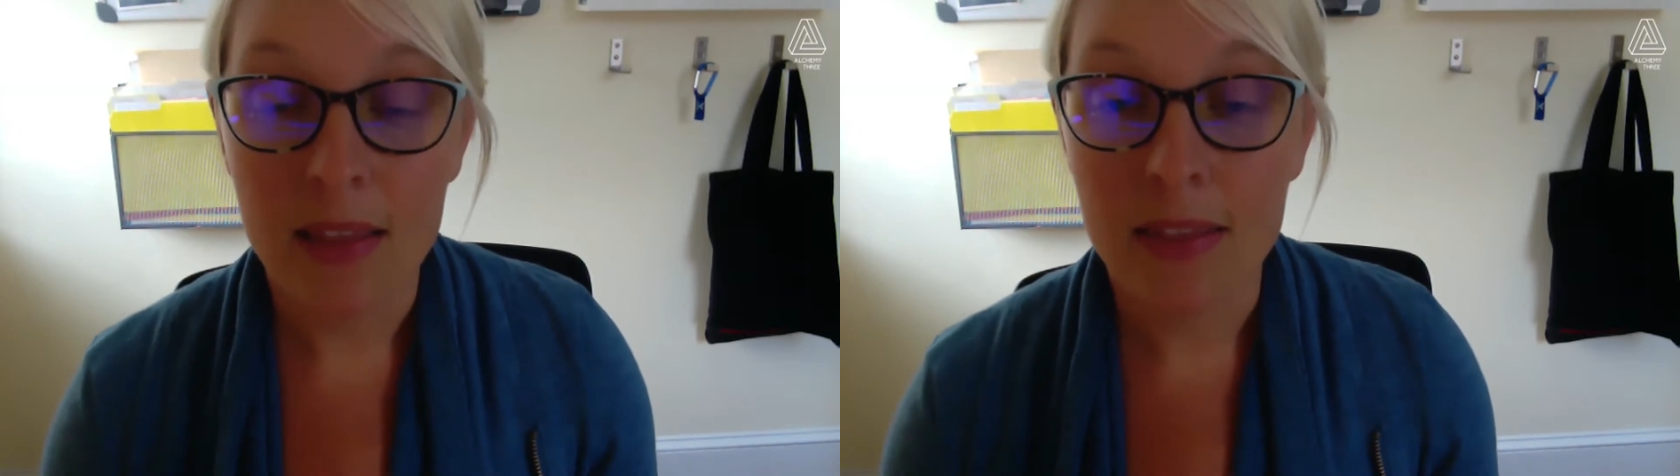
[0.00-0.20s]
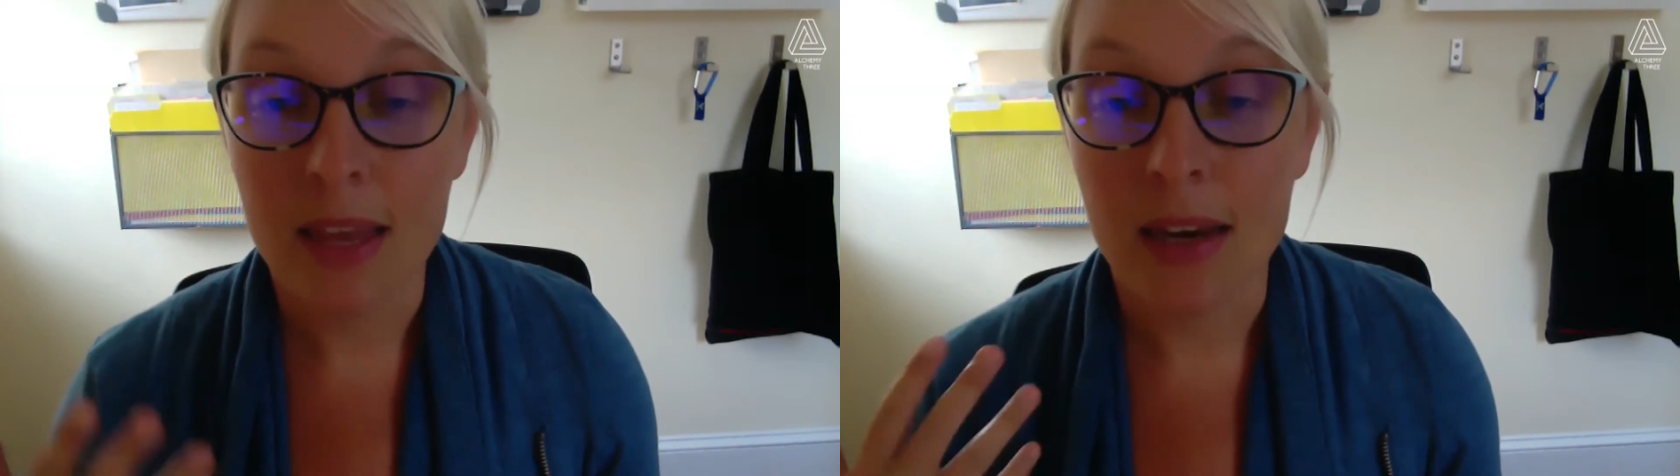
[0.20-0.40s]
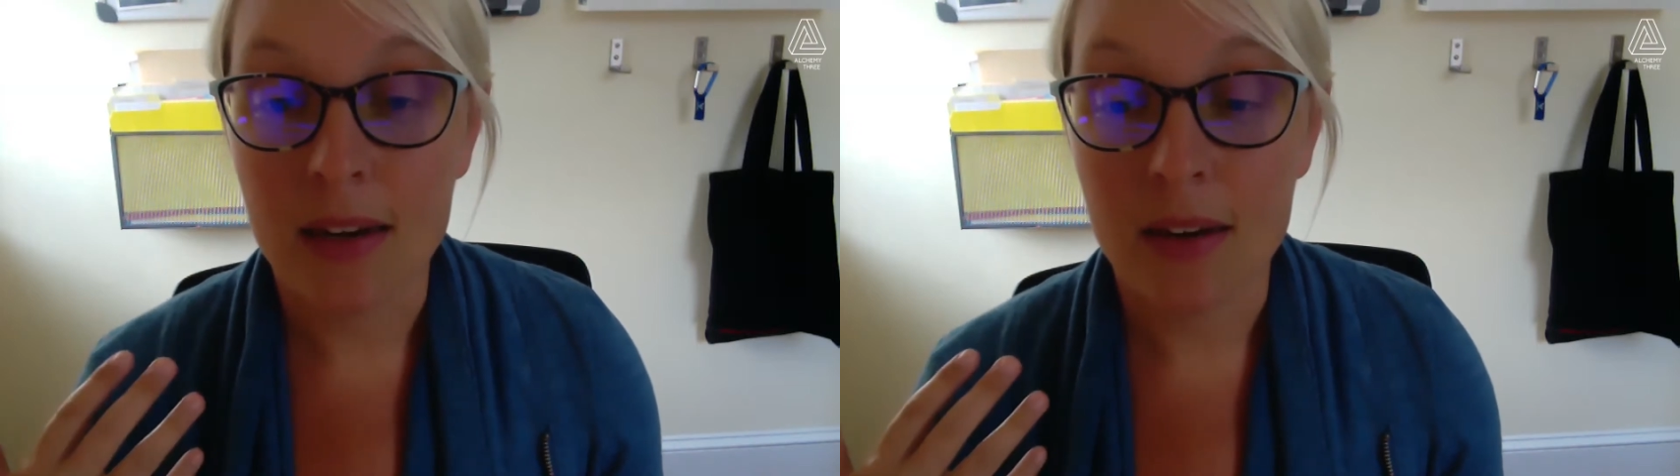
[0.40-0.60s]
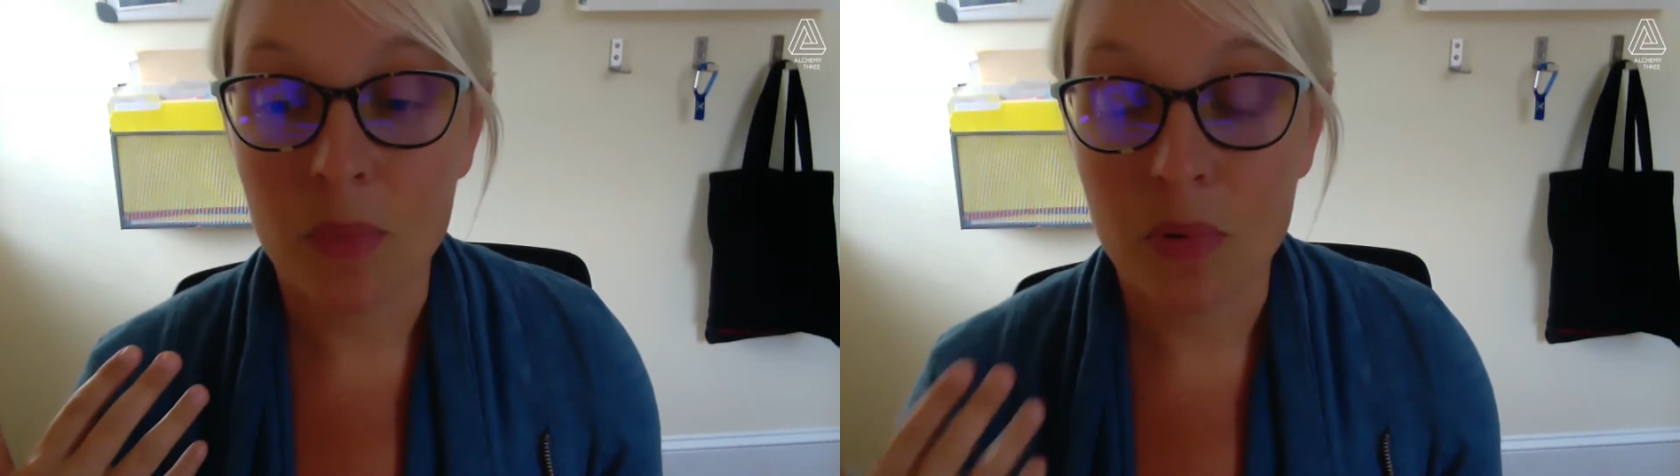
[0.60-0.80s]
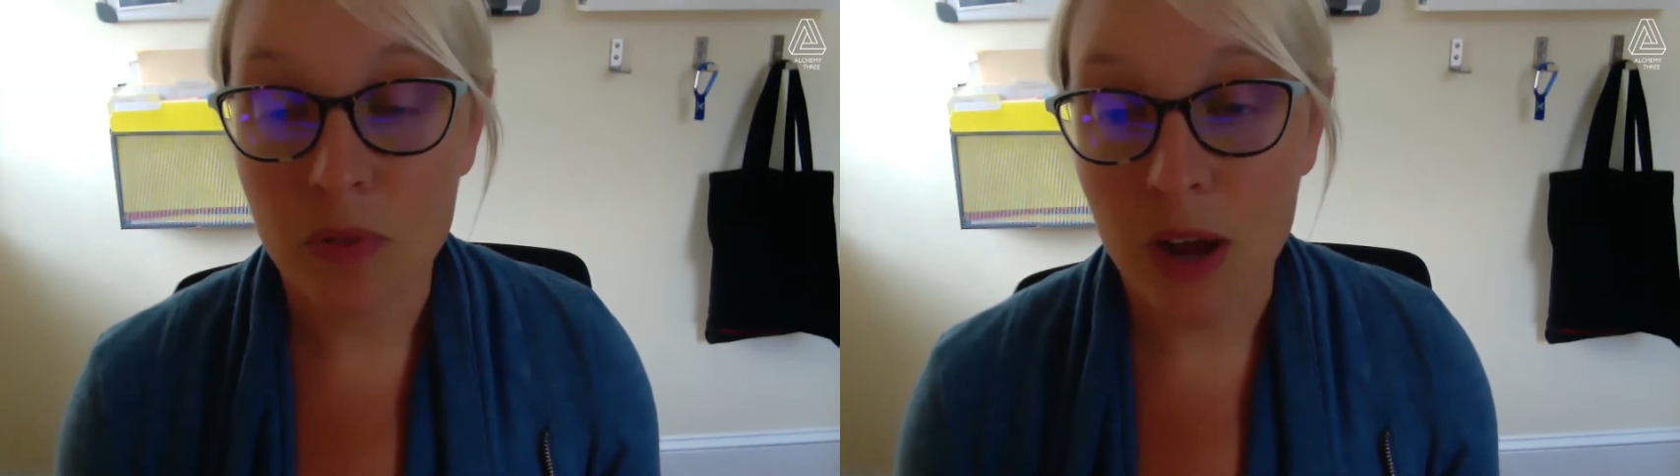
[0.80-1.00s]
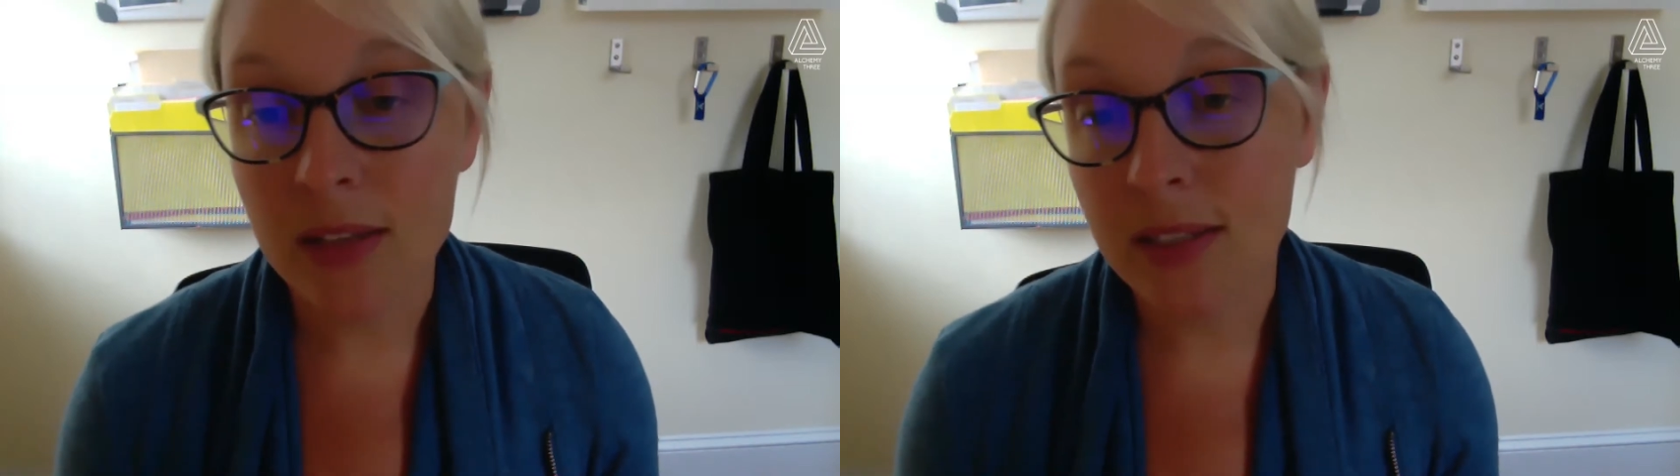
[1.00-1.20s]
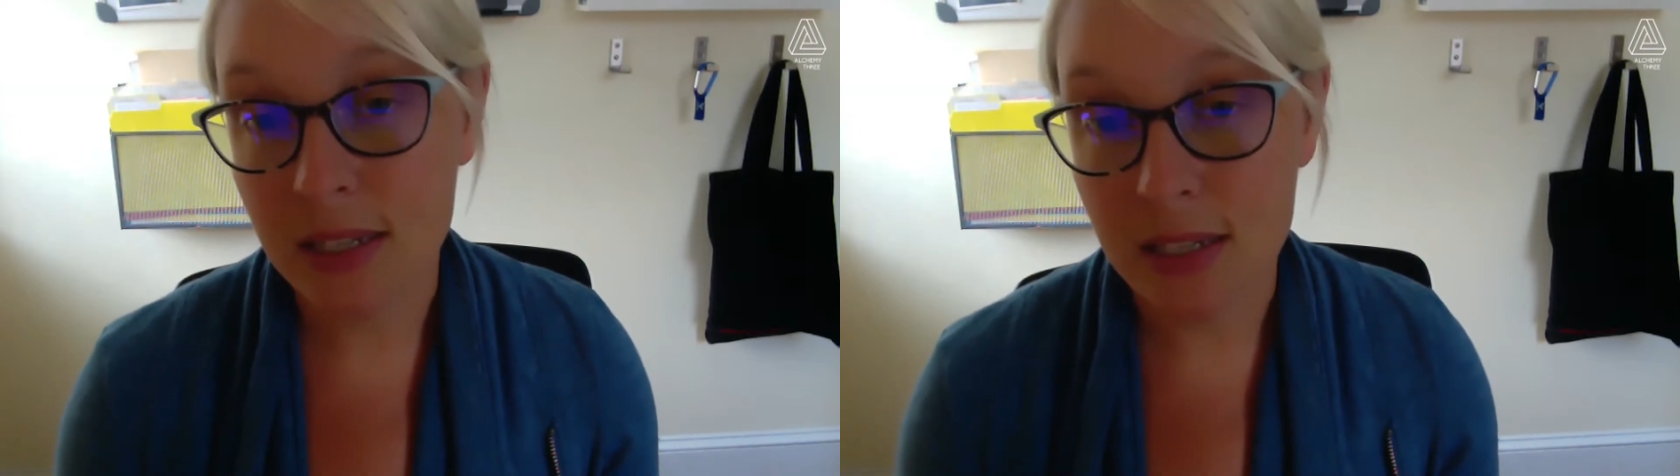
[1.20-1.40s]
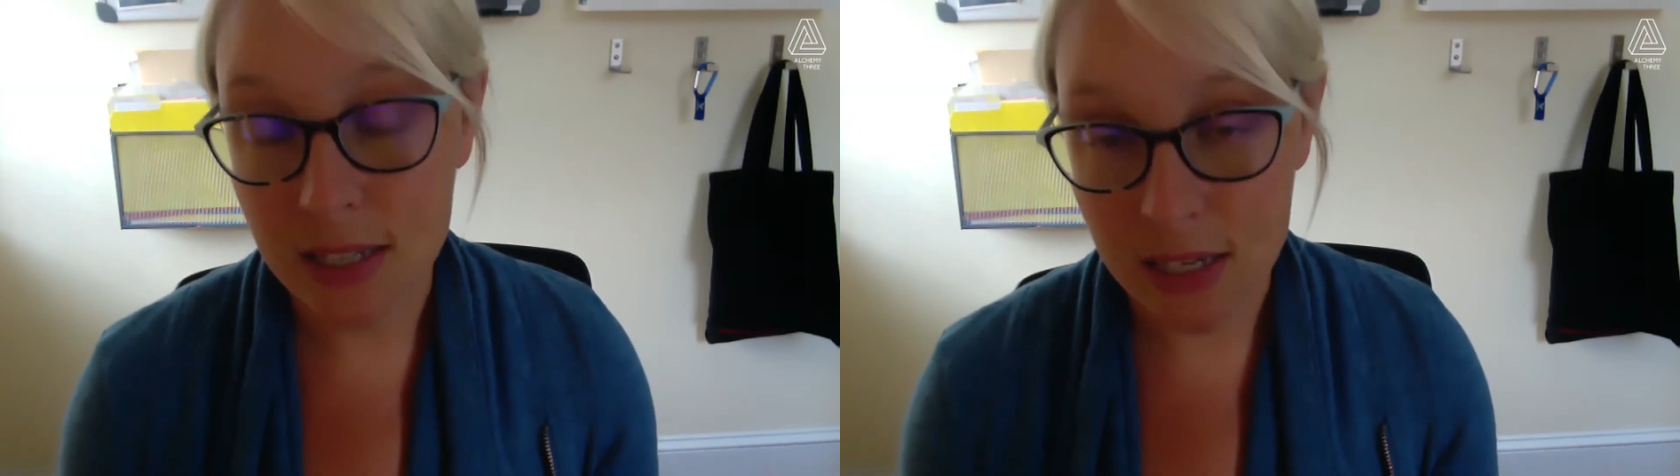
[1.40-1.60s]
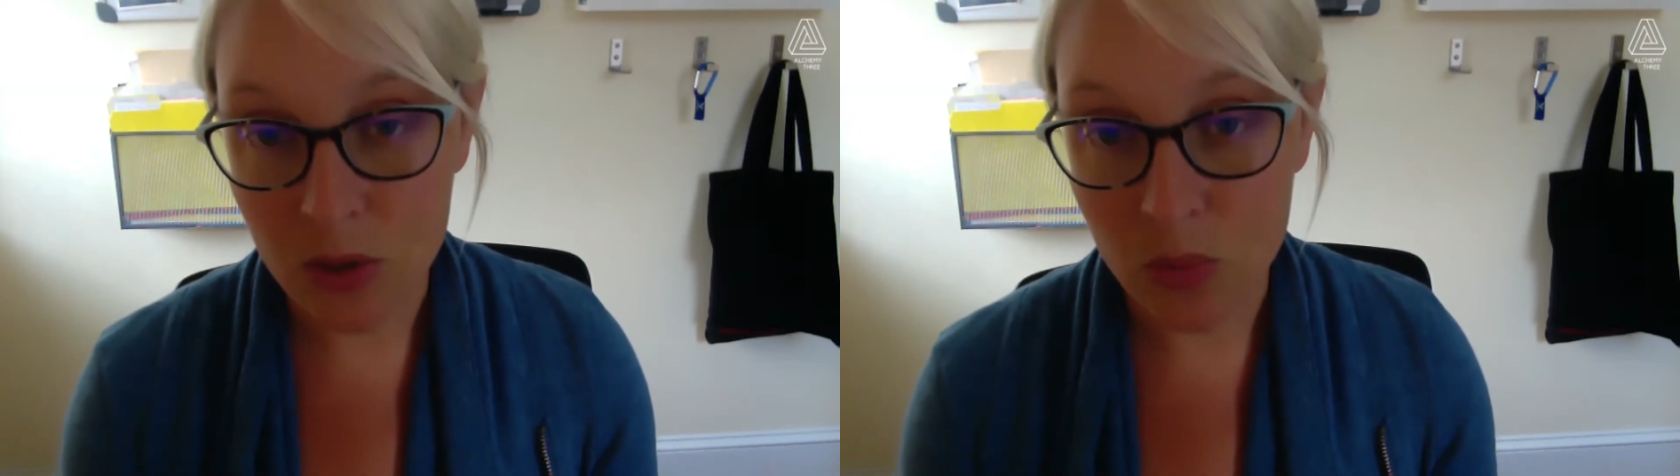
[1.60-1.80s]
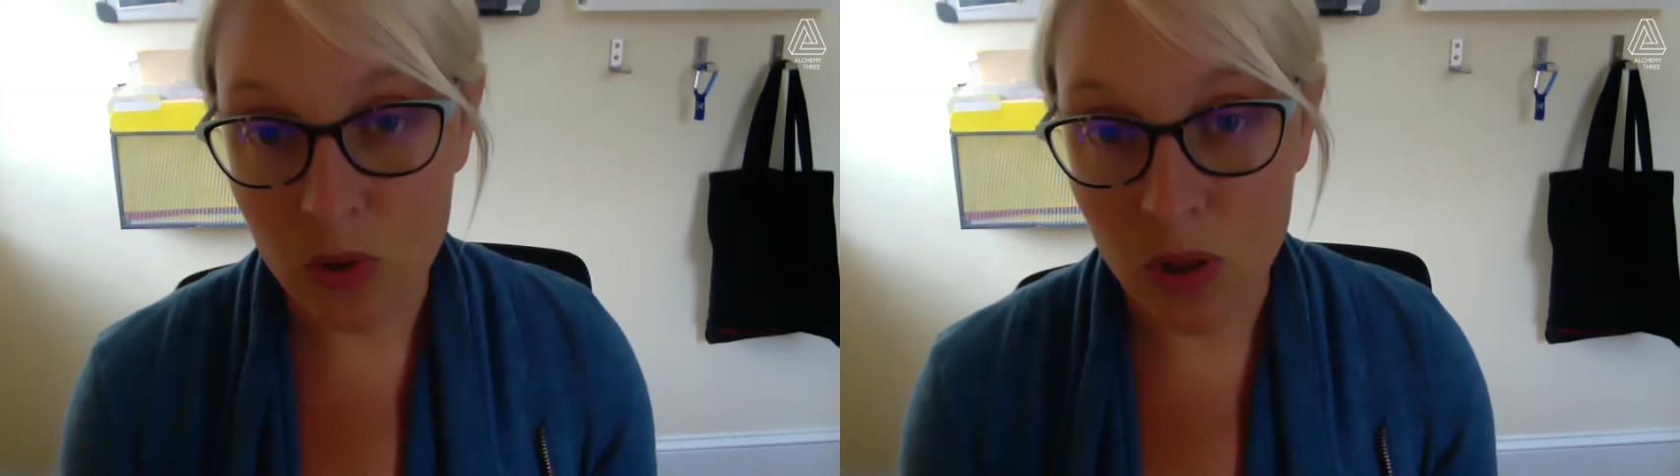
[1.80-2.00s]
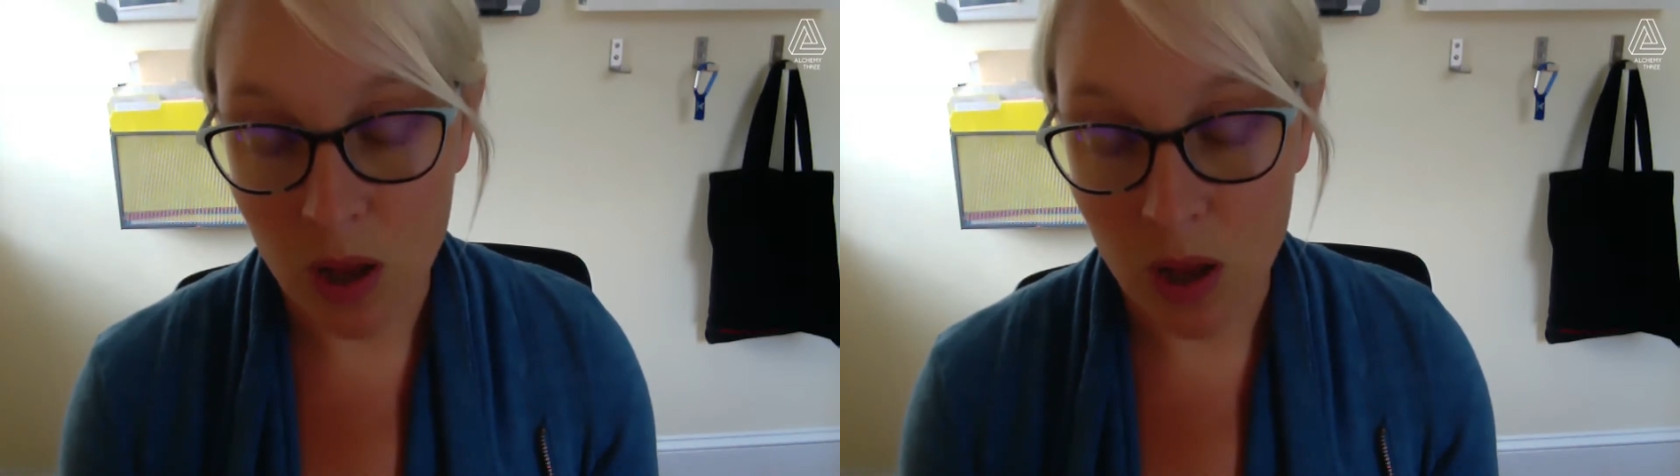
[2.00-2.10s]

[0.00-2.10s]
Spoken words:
that provides continual